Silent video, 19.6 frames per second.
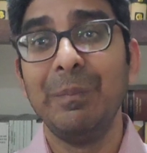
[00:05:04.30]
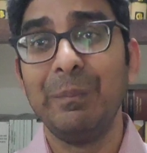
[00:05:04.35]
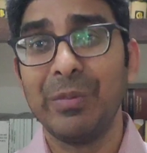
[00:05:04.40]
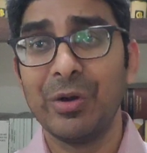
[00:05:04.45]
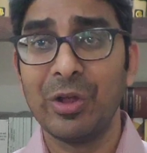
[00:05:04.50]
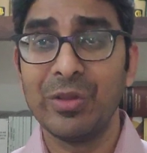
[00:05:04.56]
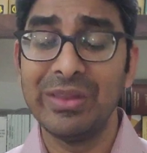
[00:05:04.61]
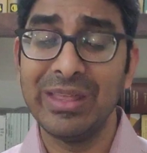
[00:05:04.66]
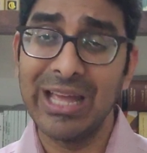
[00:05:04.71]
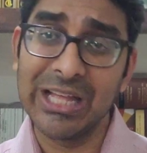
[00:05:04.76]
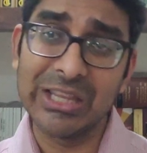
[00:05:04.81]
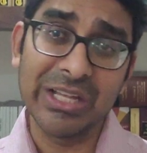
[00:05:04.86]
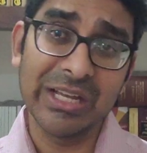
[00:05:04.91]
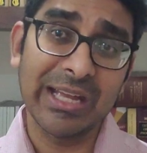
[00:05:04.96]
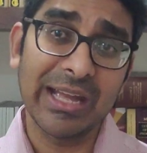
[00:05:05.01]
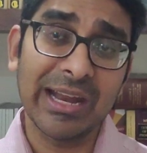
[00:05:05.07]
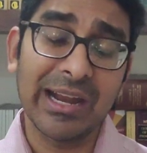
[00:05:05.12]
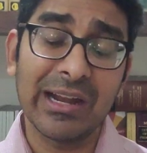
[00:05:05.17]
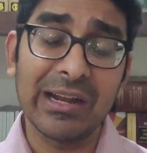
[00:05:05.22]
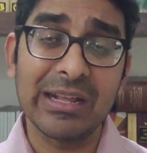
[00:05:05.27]
But on the other
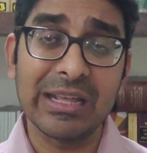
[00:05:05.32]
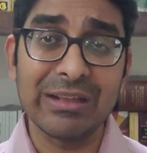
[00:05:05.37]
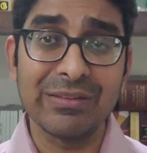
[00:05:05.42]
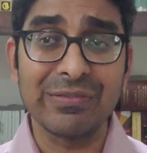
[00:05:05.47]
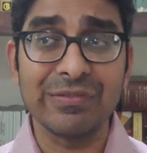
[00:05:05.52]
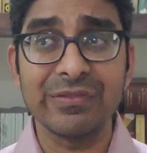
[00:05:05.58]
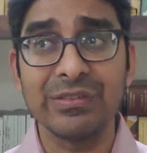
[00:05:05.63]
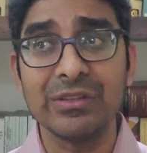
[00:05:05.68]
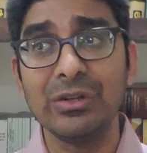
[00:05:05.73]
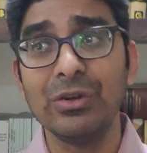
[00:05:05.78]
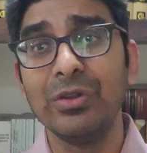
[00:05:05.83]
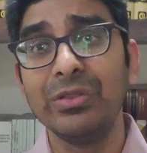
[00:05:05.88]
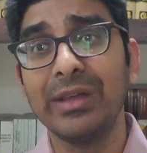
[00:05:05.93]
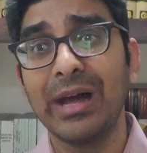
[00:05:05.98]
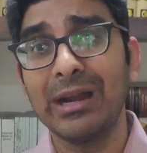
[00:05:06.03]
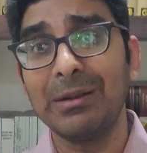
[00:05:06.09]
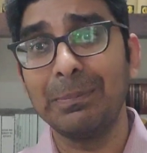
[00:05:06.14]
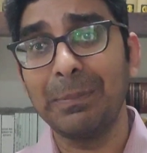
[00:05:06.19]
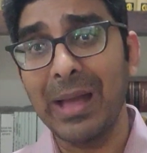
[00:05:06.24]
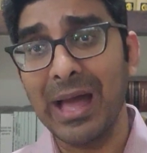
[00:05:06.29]
hand, if
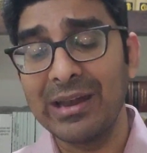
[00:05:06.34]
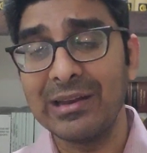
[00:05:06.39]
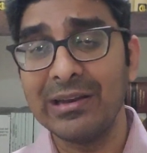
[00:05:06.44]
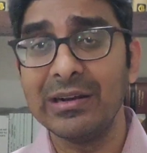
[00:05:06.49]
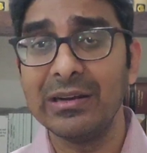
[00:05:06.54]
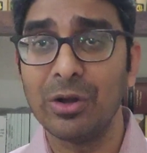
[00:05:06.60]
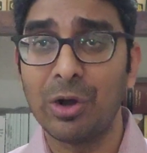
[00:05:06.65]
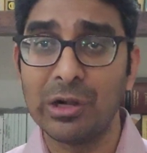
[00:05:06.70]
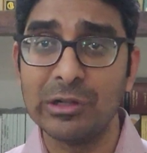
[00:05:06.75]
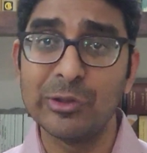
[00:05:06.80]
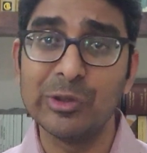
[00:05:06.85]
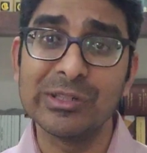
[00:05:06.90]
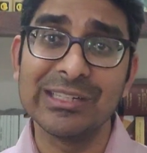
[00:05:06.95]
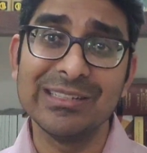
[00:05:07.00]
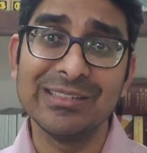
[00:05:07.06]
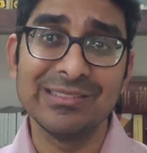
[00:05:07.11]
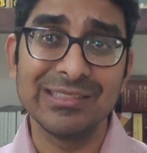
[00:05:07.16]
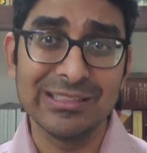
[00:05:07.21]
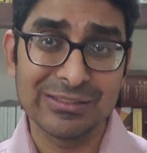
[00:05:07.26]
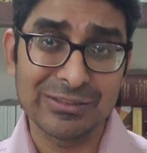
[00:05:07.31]
that panel also
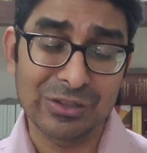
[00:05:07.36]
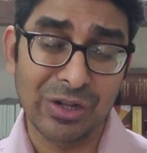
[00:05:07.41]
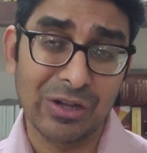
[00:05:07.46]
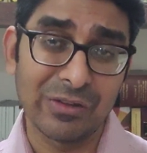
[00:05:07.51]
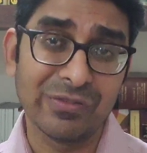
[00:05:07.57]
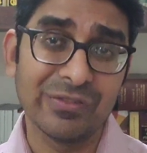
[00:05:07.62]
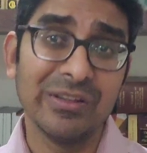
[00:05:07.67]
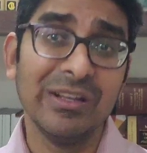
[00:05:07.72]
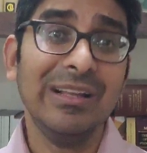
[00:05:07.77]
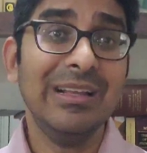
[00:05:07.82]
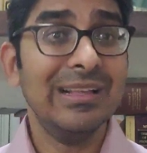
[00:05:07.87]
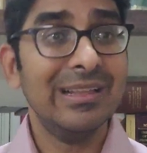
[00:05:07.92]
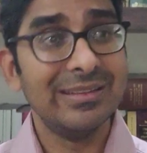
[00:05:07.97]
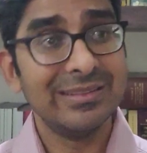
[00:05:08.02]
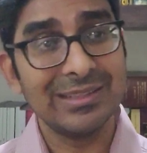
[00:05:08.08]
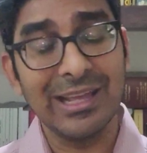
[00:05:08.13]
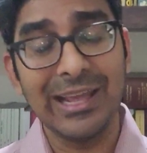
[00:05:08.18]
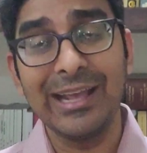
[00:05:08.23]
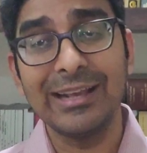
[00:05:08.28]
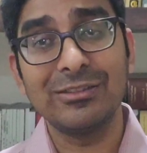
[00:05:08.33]
consists of,
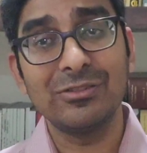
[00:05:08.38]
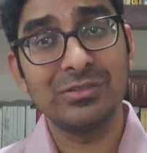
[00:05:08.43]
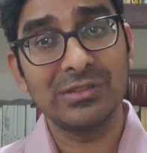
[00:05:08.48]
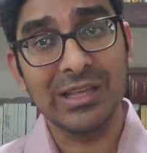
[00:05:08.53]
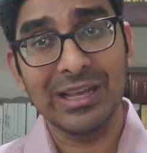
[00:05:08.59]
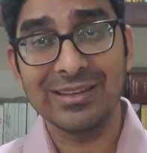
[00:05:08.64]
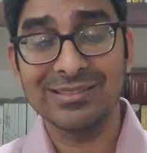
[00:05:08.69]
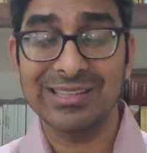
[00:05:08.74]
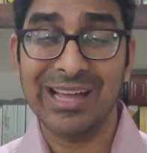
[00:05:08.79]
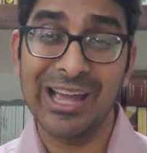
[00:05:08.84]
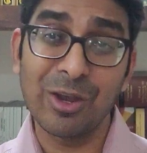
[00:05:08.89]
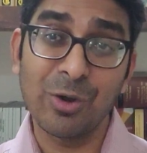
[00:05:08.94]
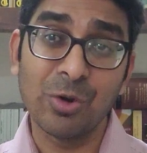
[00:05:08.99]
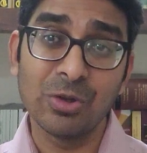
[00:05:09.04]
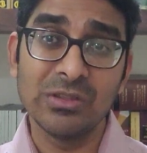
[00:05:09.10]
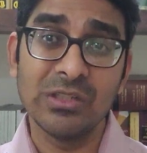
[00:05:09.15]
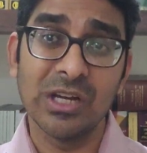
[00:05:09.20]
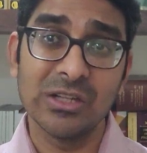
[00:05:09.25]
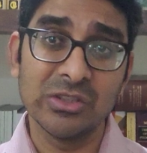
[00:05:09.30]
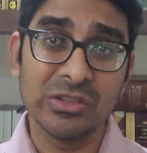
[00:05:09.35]
say, ex high
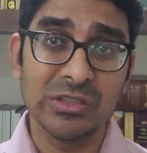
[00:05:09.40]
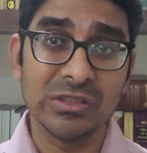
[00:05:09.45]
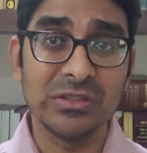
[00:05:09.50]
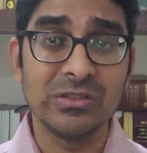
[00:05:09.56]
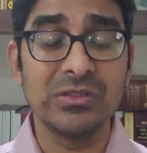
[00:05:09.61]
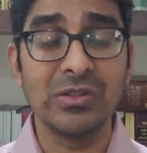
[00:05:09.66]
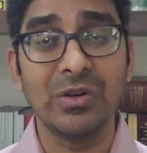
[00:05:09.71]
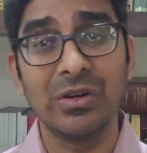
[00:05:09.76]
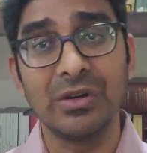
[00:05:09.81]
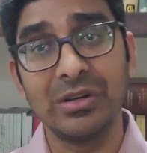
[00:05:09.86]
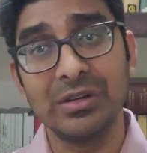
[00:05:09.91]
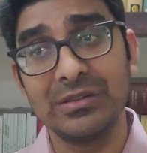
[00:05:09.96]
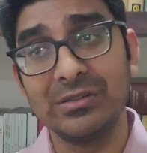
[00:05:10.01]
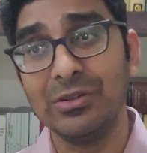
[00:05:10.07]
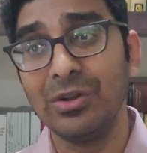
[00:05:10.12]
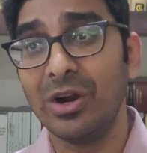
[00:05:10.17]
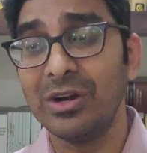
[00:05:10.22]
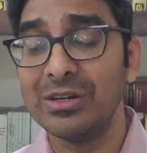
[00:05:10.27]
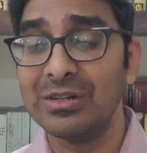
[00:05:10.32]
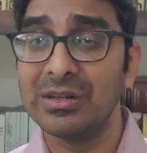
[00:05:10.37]
court judges, or
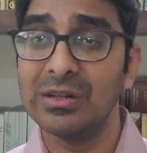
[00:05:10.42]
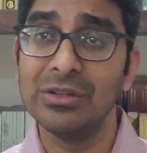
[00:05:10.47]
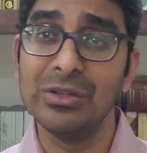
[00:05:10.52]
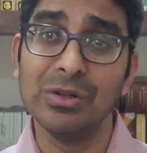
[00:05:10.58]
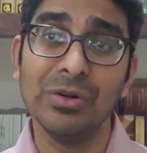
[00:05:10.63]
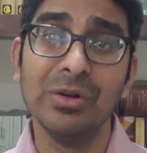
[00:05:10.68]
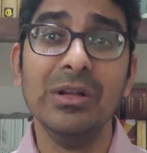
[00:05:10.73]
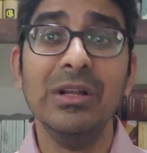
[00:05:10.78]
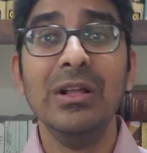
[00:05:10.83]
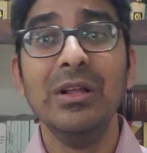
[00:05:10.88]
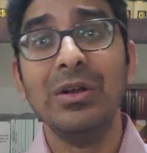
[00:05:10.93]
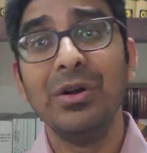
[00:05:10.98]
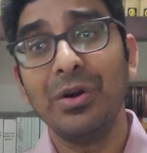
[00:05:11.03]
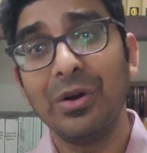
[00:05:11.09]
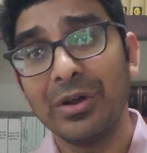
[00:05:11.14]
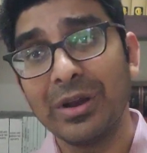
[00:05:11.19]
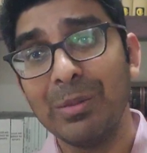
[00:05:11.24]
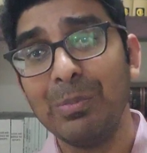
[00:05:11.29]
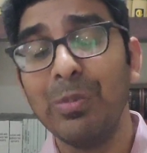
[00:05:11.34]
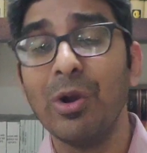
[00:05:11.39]
not,
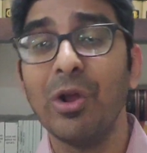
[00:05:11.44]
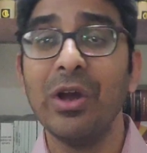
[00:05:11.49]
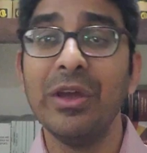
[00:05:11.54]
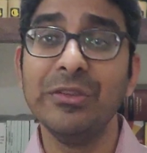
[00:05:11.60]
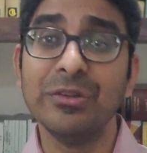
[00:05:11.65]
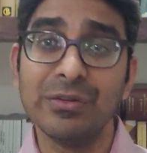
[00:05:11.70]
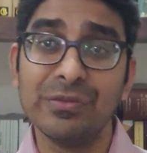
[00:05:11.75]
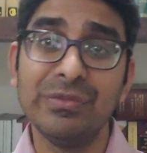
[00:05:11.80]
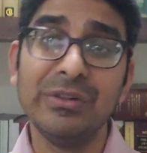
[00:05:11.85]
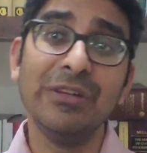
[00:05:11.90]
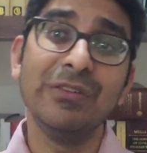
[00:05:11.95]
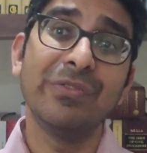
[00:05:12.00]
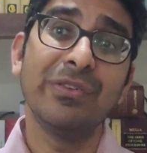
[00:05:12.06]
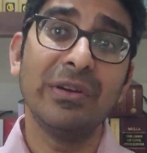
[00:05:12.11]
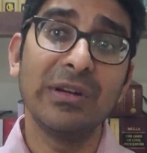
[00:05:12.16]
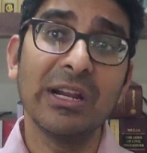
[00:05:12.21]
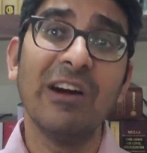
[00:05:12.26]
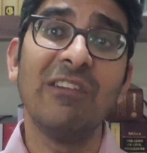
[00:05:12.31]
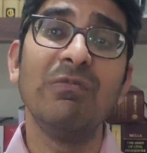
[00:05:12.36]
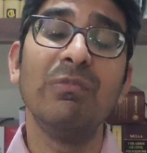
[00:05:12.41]
or employees of
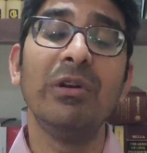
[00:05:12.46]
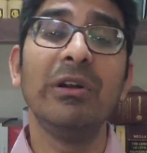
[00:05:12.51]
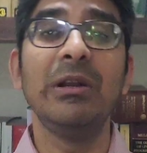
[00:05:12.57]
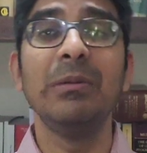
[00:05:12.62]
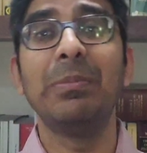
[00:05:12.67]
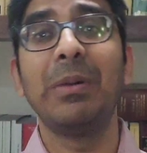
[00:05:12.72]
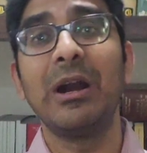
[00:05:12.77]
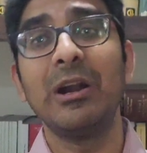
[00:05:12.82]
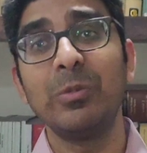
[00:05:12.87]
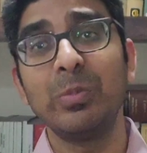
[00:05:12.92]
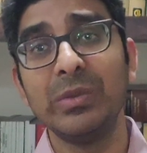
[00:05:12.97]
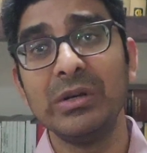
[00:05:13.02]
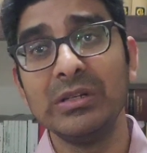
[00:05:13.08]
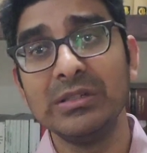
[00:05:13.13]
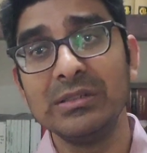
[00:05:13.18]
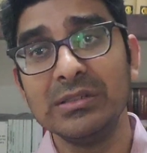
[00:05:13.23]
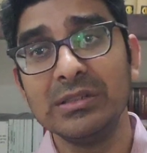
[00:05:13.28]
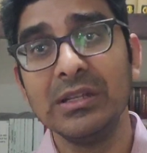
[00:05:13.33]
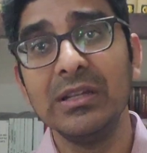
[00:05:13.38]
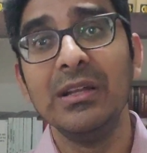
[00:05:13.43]
different government
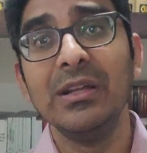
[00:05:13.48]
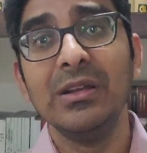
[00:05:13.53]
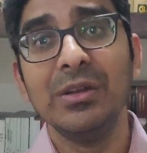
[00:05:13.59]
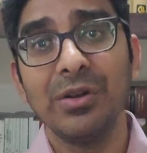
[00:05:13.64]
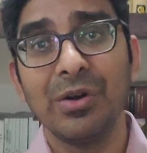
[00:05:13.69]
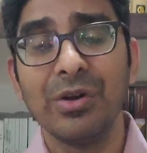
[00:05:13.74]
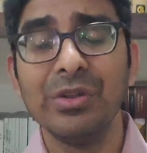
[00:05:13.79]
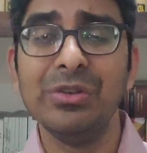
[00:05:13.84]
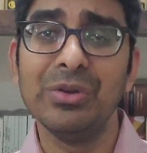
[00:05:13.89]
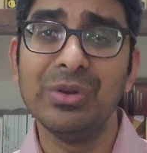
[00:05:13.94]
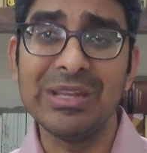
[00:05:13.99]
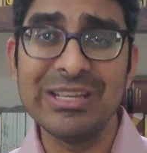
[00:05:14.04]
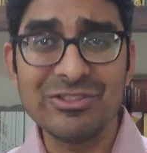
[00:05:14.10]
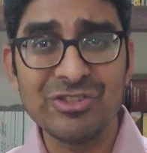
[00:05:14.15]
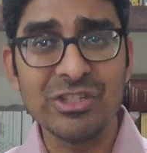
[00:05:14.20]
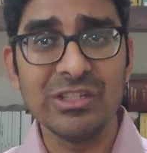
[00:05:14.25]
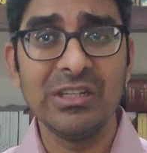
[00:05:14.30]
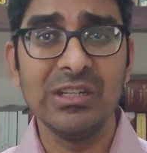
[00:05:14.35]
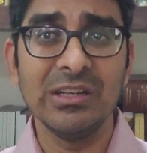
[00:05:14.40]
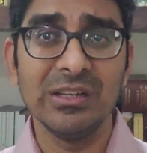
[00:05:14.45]
departments, or
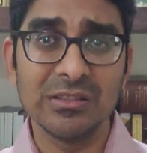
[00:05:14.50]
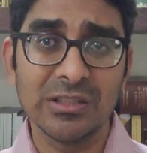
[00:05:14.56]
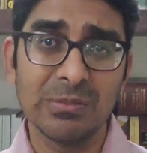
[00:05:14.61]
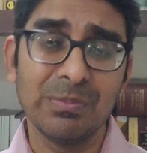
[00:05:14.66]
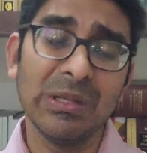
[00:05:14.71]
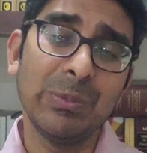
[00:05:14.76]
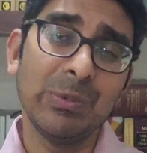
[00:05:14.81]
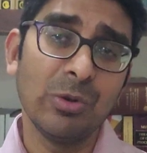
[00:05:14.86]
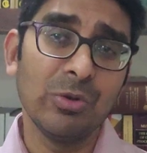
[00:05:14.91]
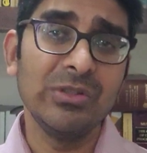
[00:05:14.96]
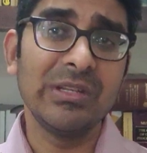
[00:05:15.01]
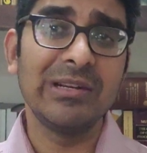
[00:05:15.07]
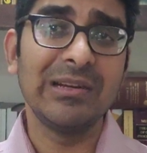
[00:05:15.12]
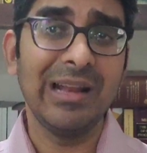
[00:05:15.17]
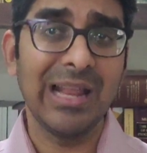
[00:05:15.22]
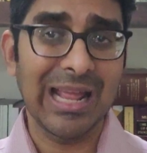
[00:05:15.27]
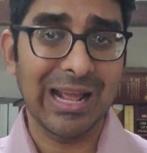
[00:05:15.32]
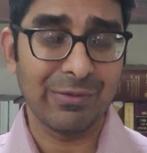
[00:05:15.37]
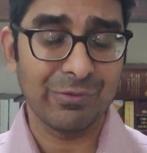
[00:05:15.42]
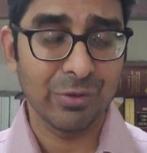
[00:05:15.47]
engineers and people who
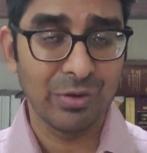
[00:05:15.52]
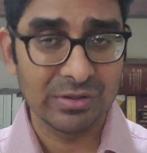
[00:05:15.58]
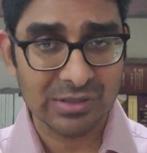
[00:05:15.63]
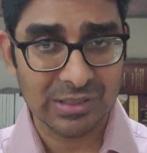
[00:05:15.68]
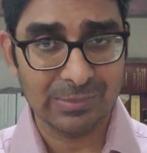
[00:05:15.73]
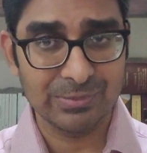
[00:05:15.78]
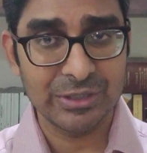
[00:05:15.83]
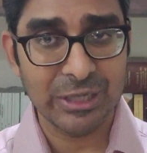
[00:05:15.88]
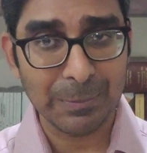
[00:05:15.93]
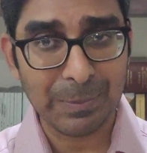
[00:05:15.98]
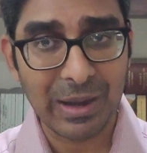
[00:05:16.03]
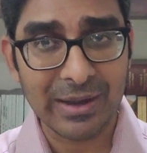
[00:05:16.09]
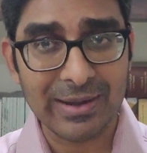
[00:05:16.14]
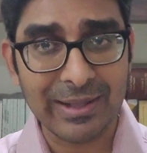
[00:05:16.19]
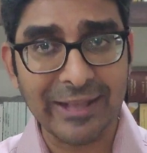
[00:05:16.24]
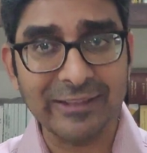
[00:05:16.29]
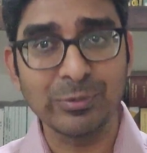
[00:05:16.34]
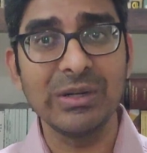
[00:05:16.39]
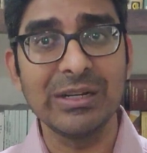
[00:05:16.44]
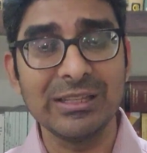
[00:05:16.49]
generally have good subject matter
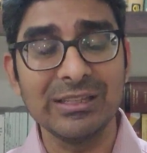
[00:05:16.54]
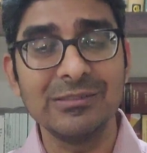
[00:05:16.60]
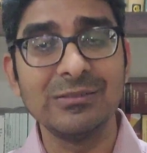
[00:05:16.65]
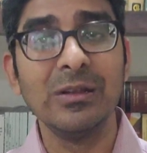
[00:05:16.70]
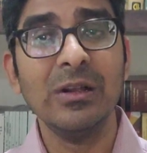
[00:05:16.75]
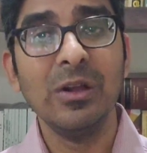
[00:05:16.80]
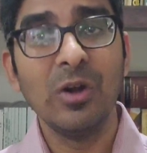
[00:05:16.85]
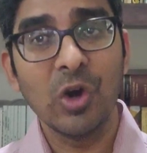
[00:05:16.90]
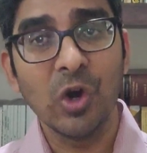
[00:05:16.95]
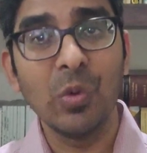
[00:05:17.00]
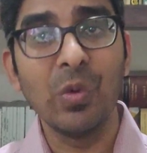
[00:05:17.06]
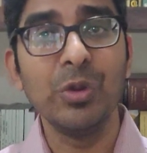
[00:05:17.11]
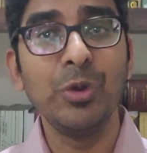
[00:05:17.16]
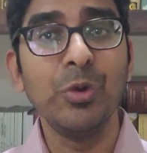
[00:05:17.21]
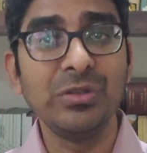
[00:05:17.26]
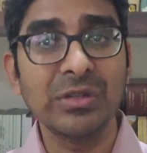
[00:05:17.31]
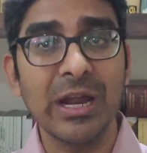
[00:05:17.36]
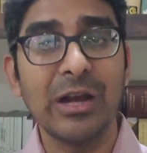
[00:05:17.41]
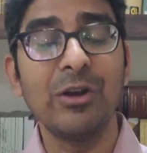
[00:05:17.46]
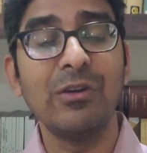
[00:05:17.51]
expertise over
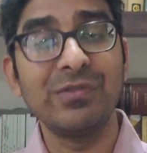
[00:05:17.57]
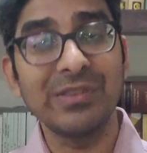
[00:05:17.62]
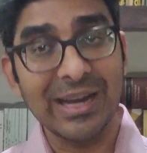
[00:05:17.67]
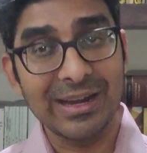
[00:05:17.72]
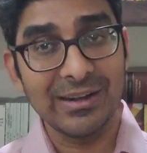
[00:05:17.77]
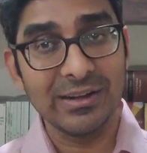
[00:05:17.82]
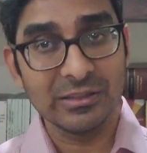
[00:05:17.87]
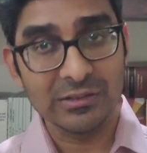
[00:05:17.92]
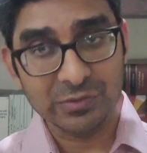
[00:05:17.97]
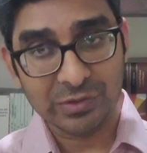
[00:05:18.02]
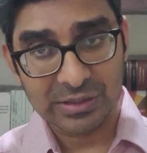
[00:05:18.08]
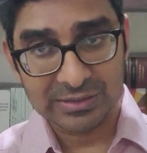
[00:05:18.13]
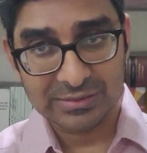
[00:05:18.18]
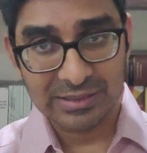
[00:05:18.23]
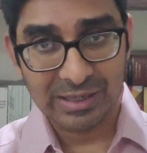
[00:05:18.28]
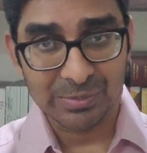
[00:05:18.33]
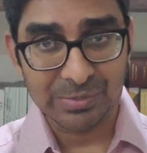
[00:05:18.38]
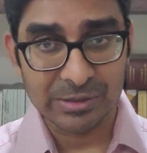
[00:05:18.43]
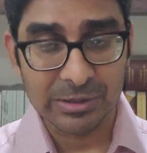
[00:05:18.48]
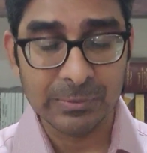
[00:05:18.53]
those kind of tenders, for
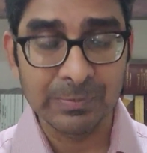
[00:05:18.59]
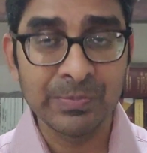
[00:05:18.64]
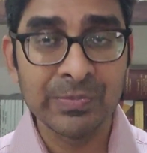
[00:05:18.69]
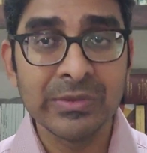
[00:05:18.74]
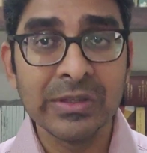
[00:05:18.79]
example,